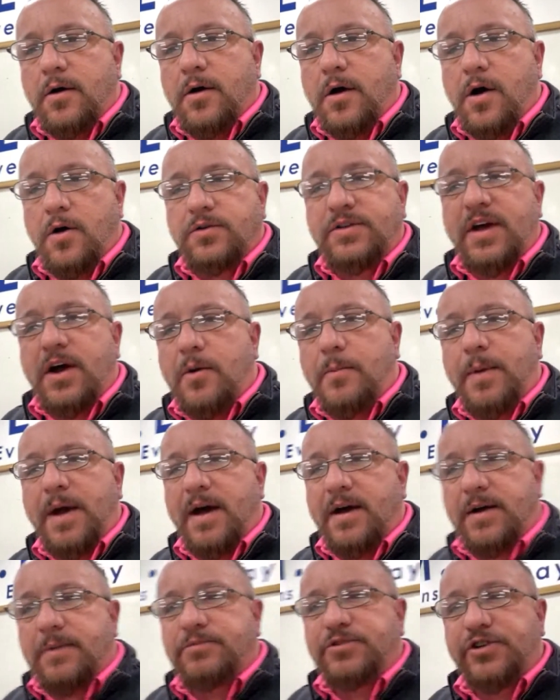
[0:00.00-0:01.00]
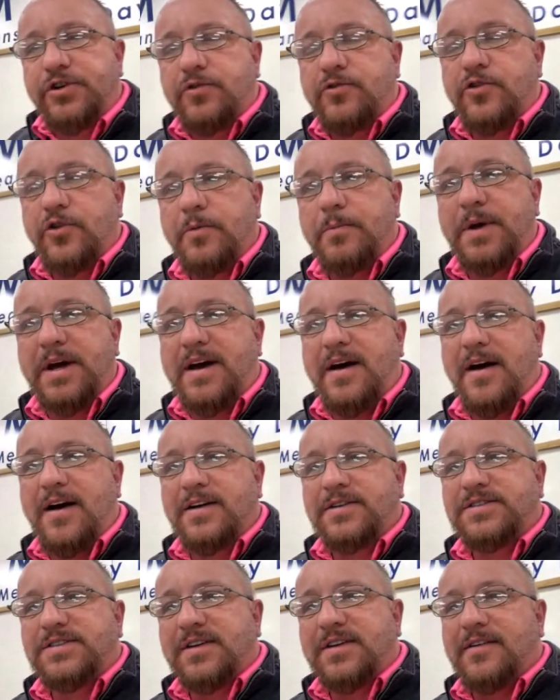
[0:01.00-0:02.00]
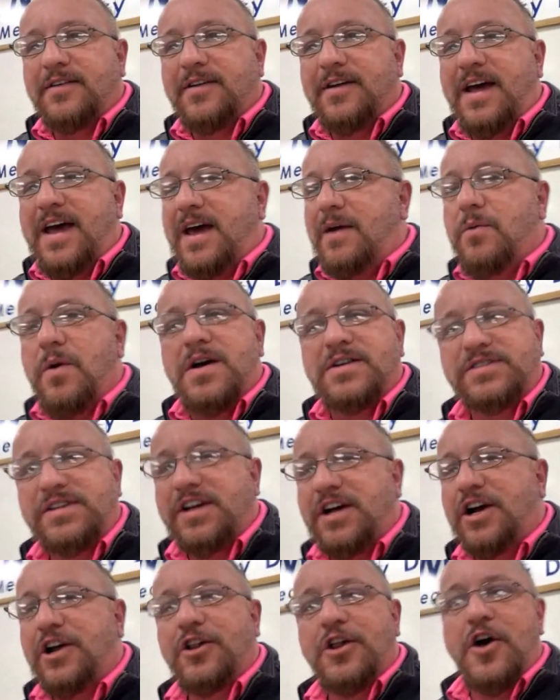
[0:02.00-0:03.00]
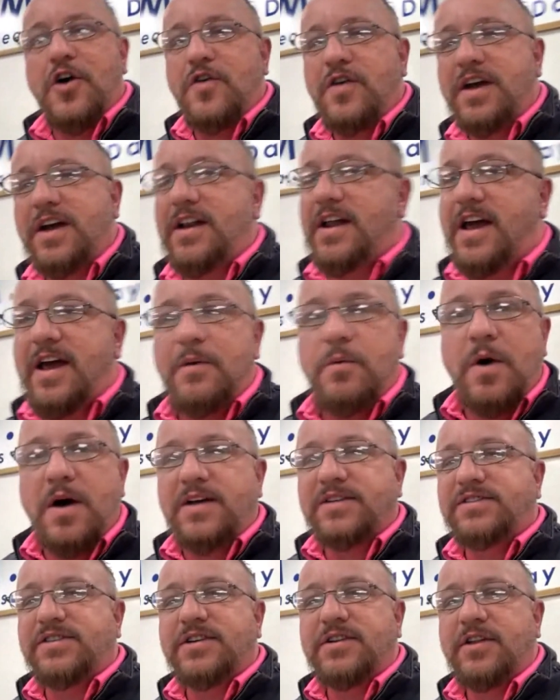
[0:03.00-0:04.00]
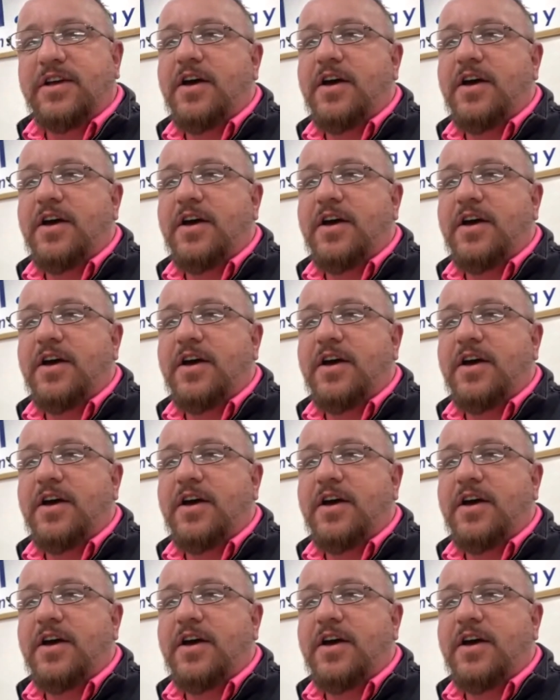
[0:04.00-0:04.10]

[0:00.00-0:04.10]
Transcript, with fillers: Odell Beckham Jr. because he wasn't gloating, he wasn't,